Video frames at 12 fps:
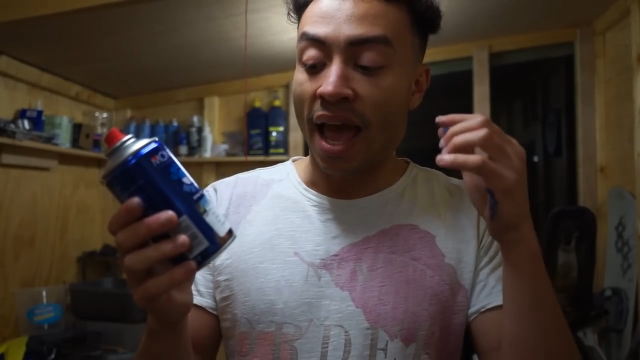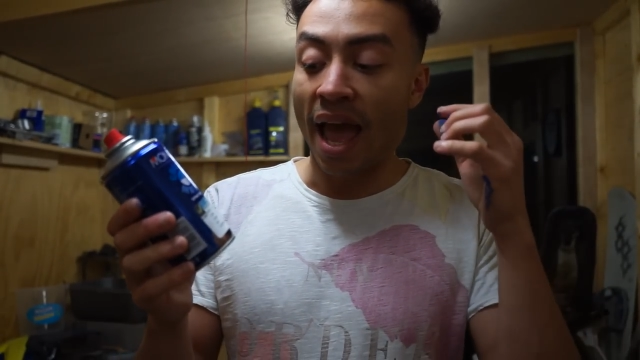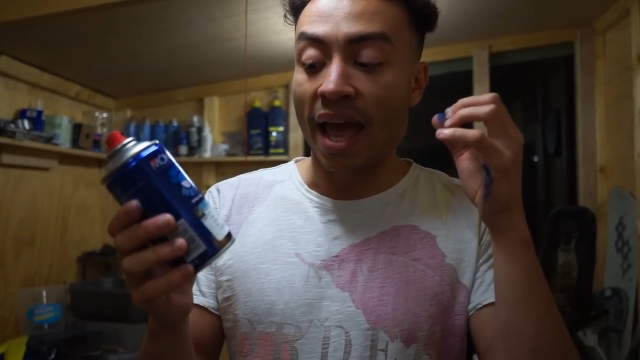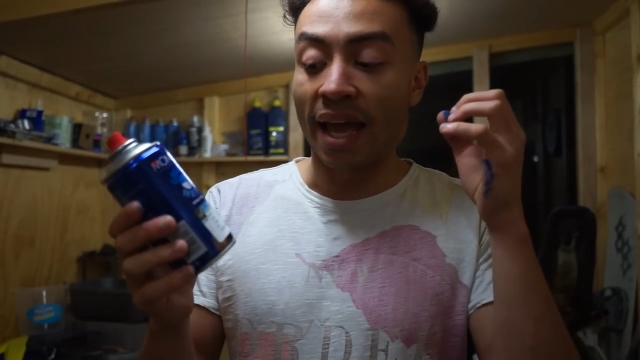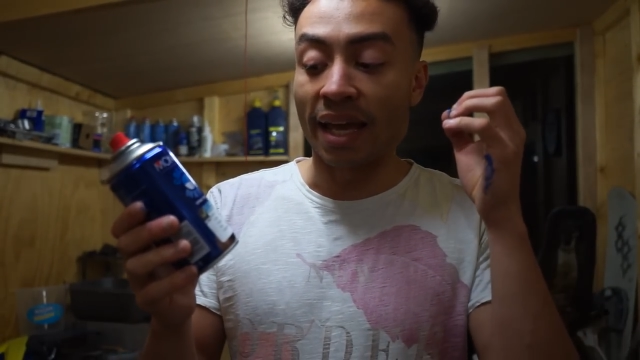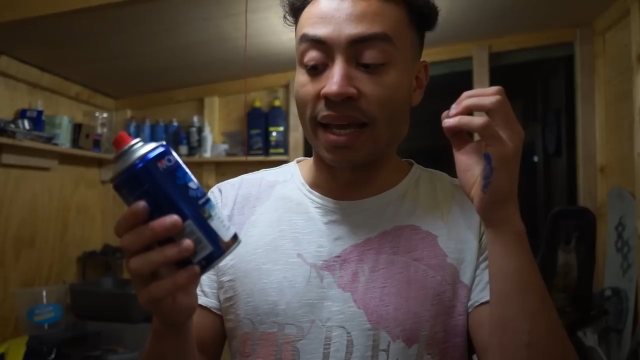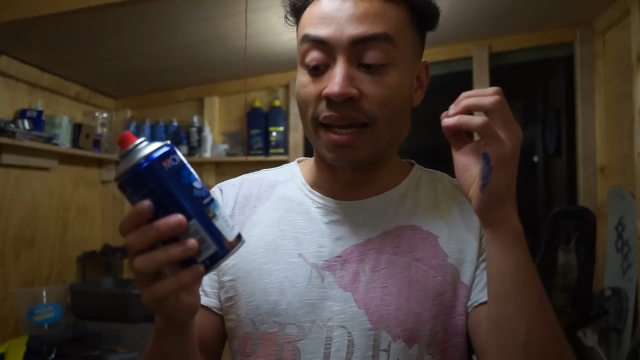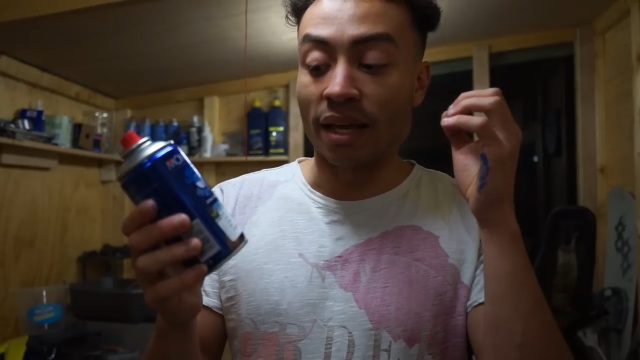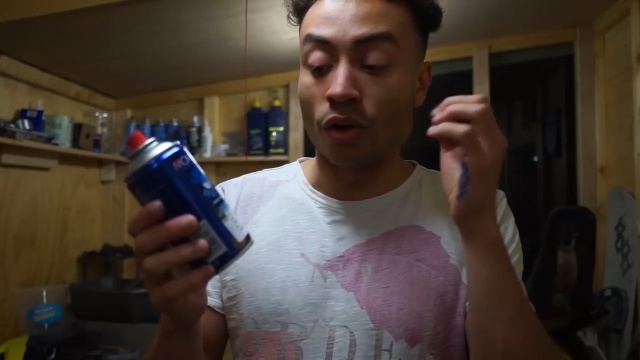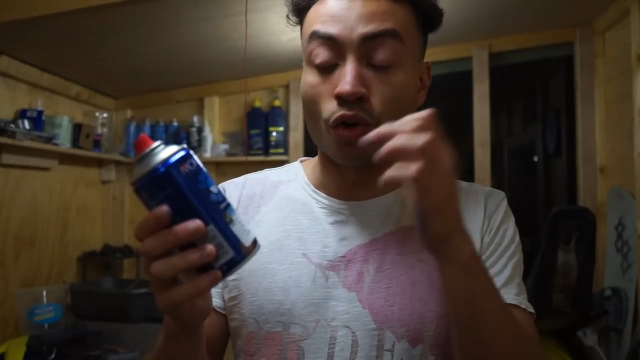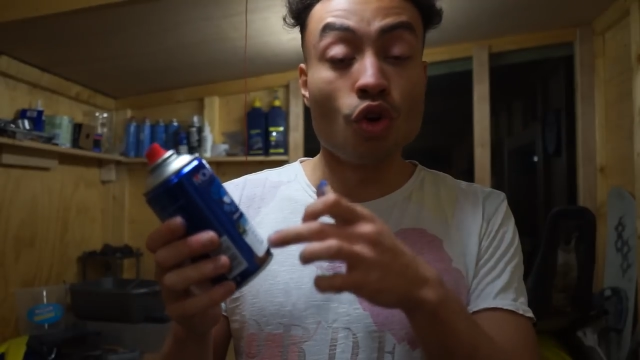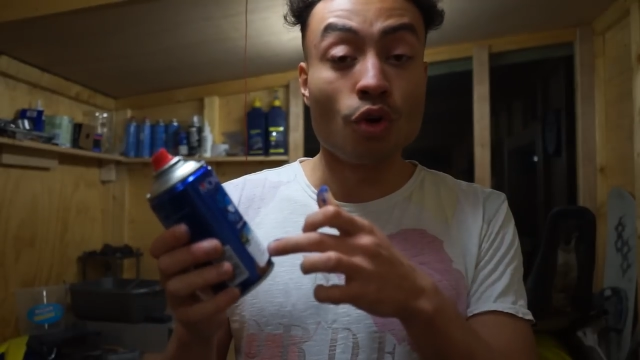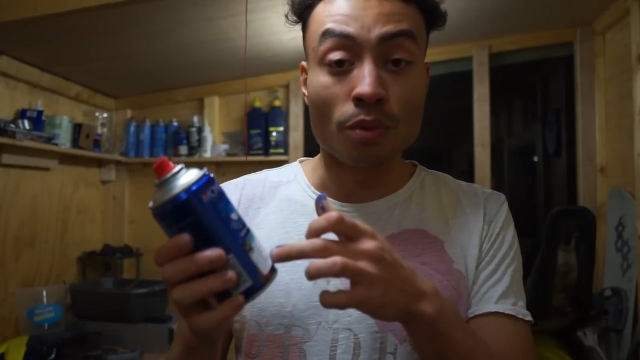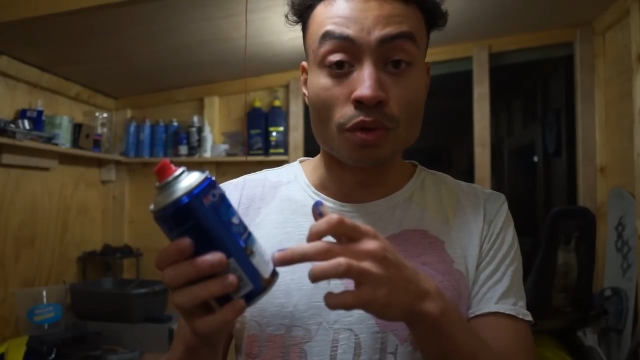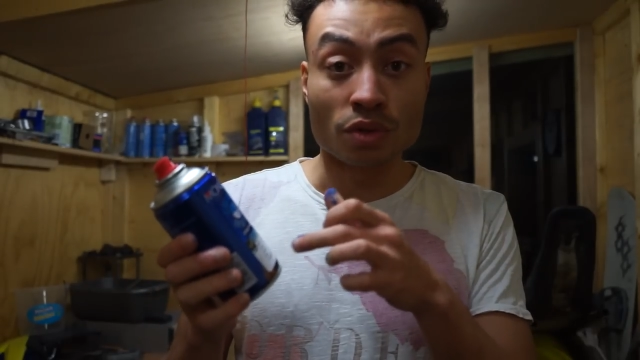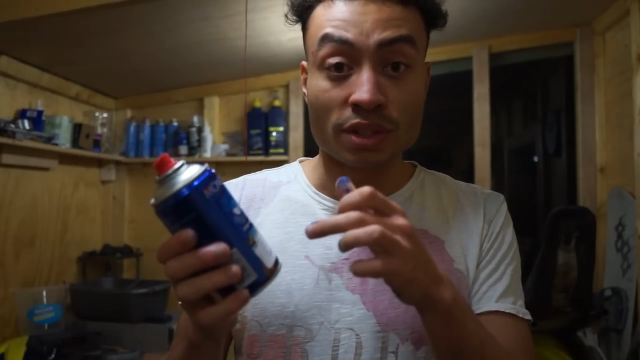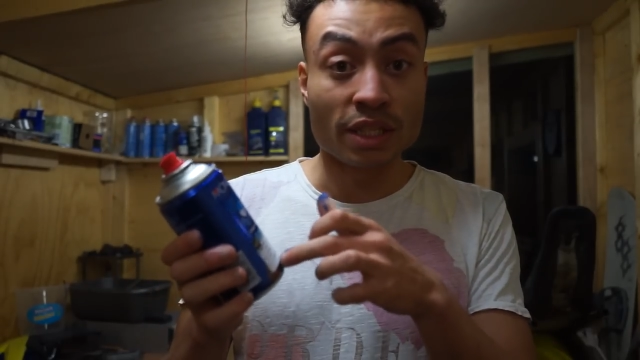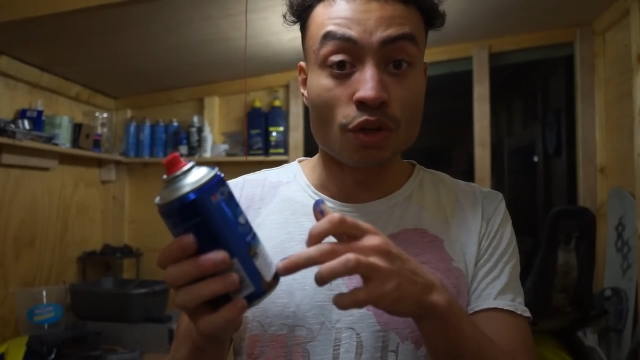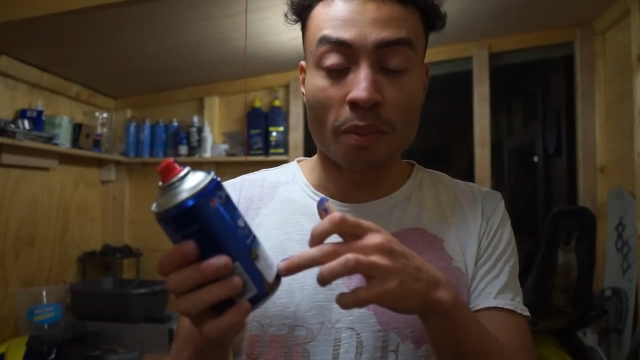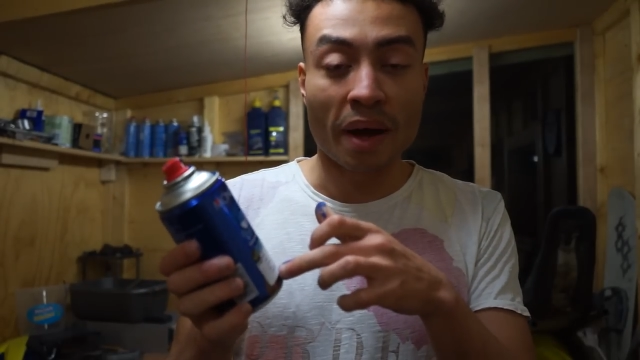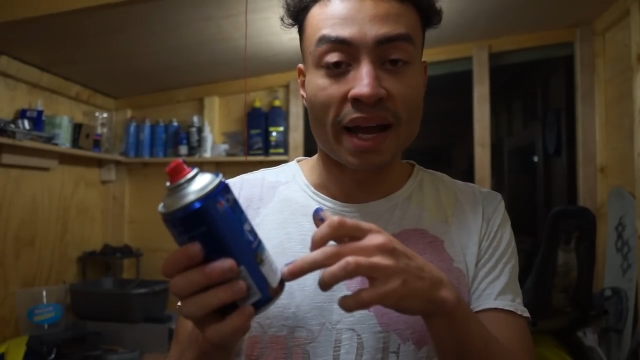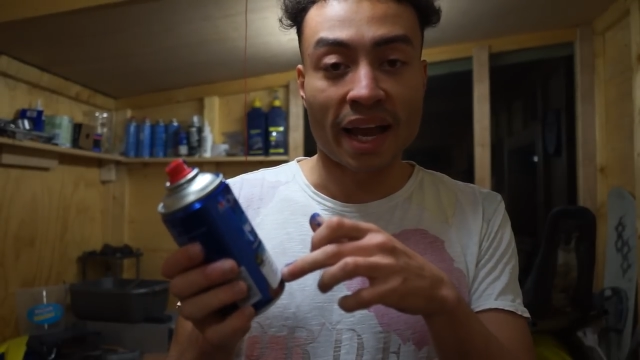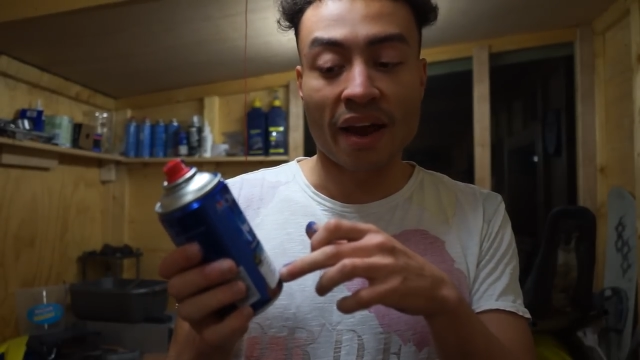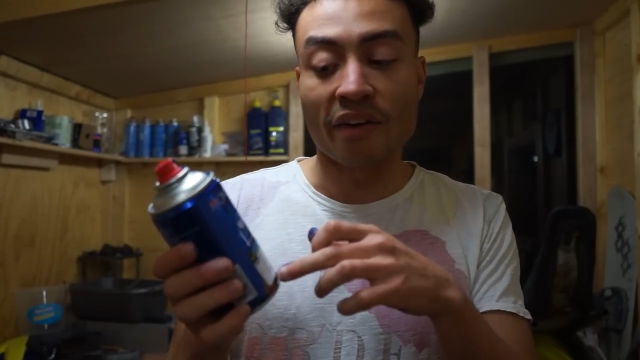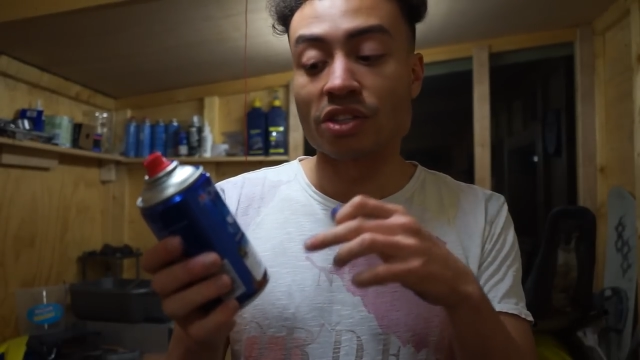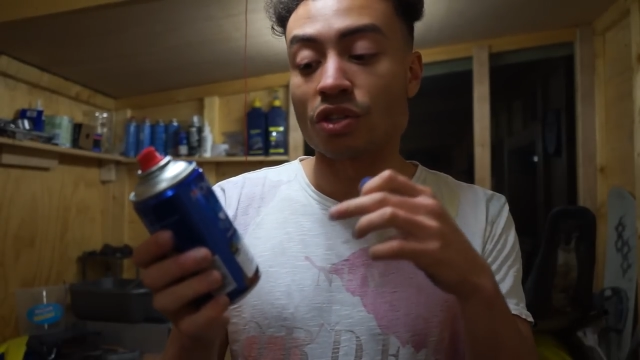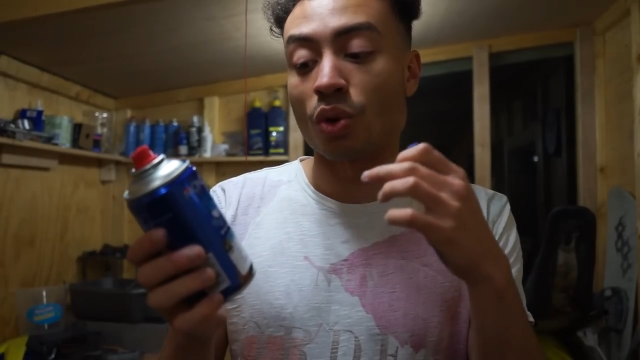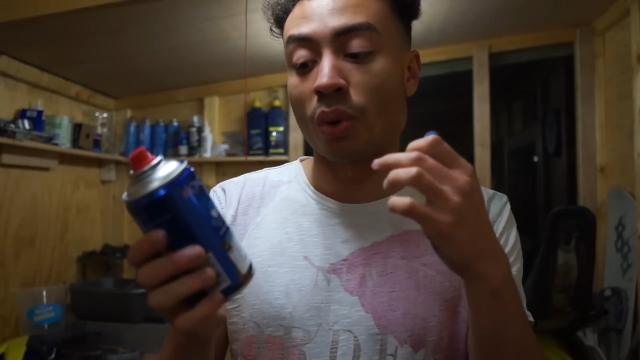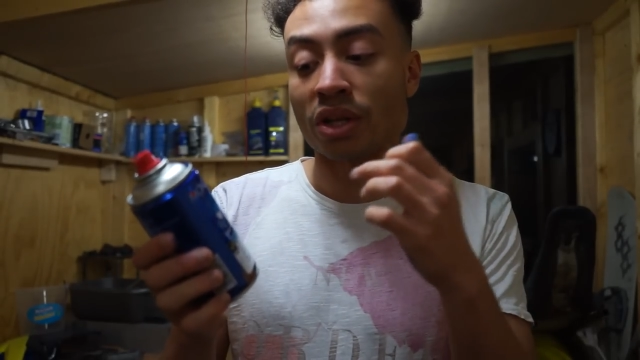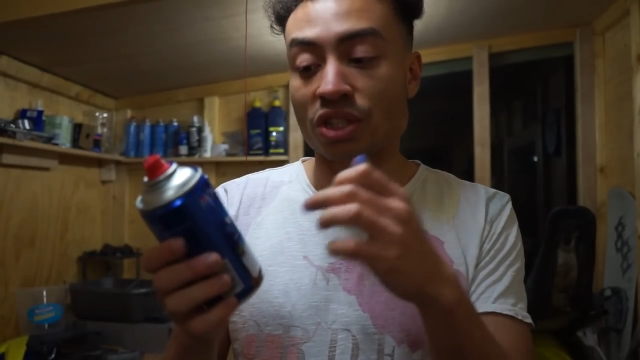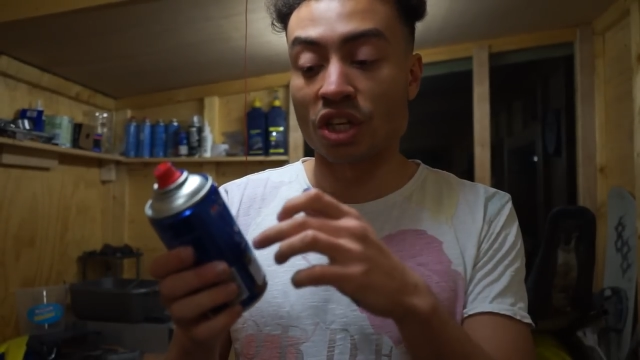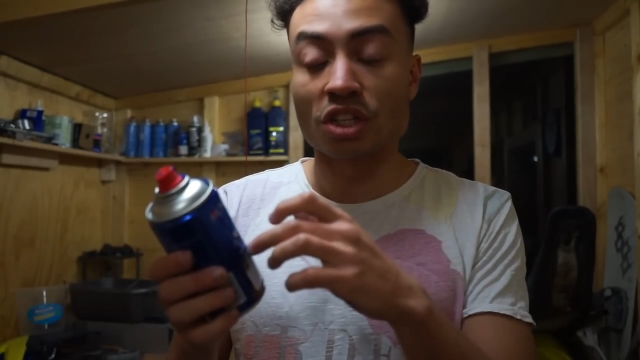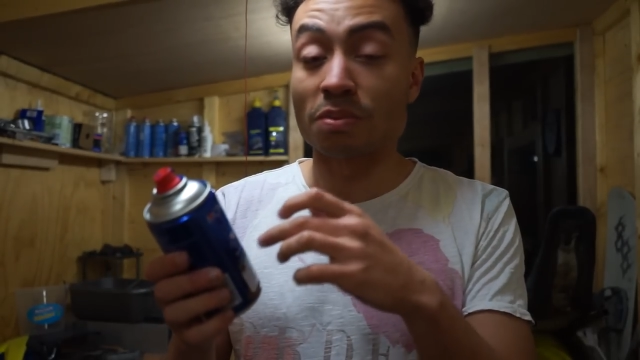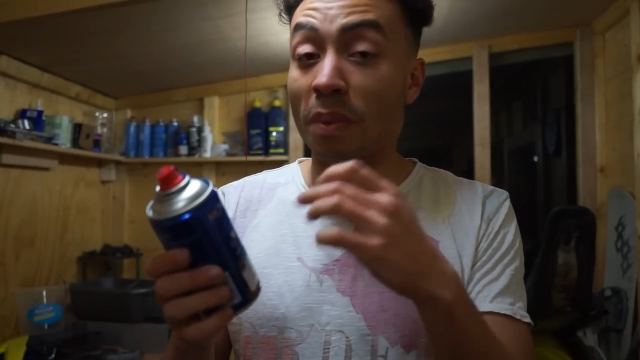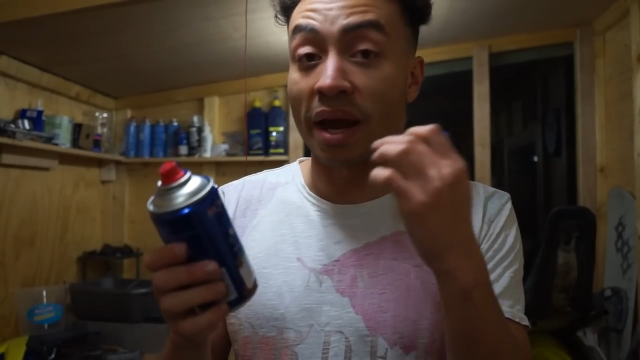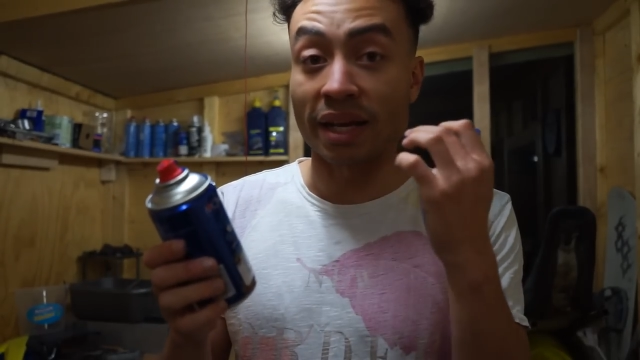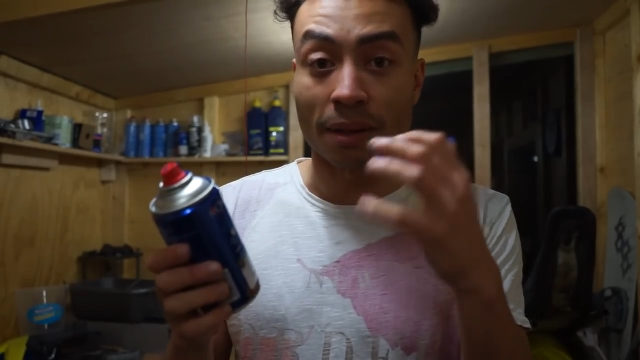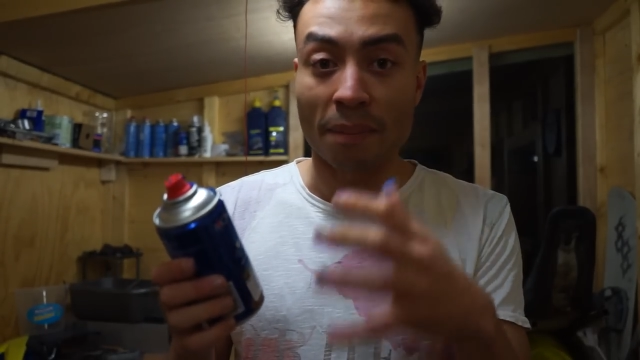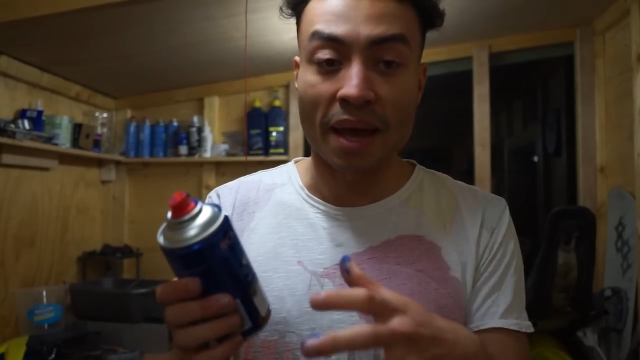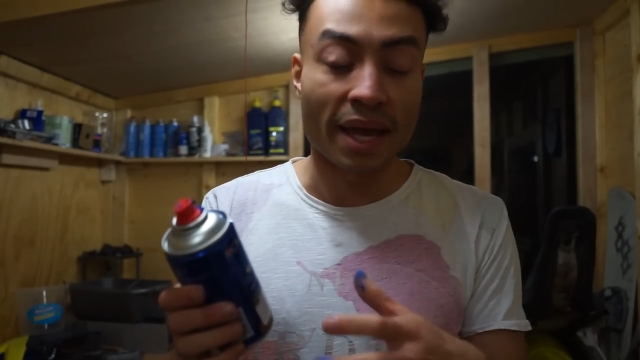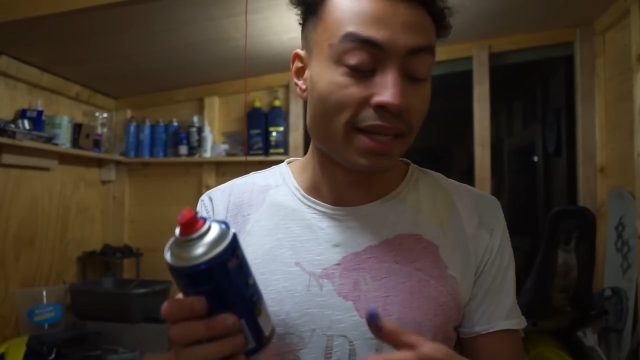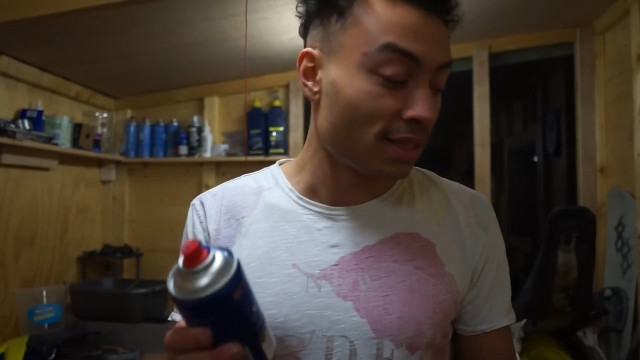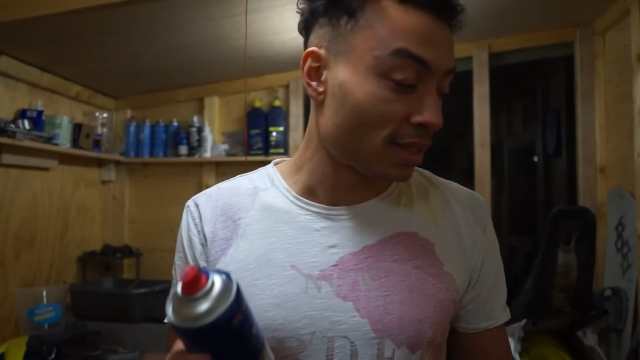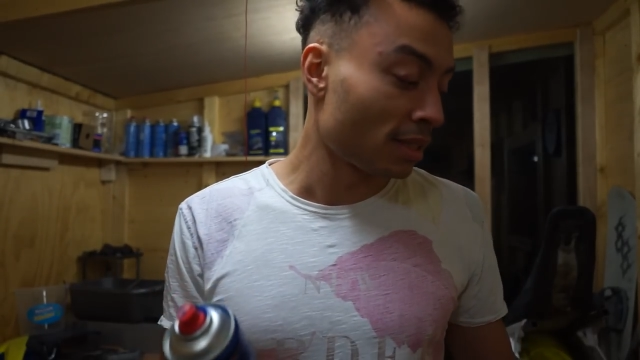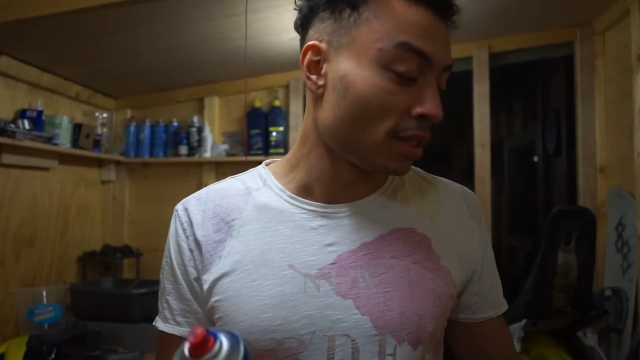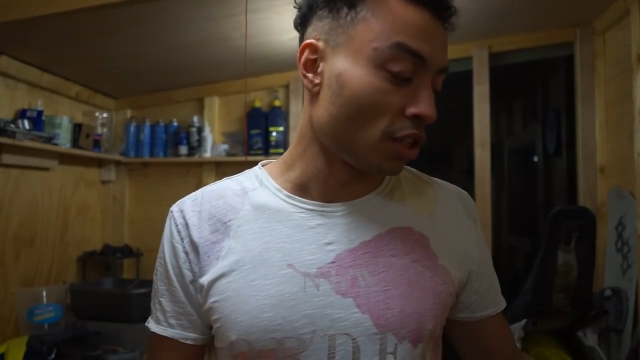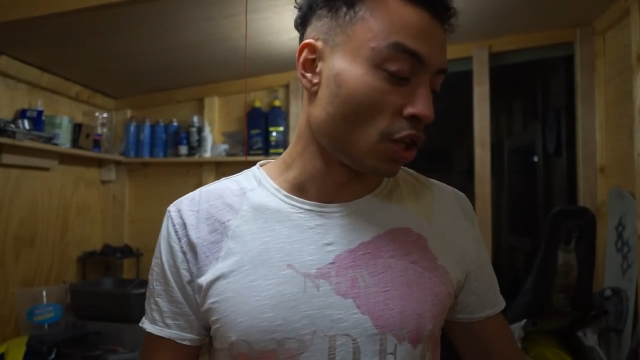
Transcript: a normal 1-pack aerosol where it's just spraying the paint,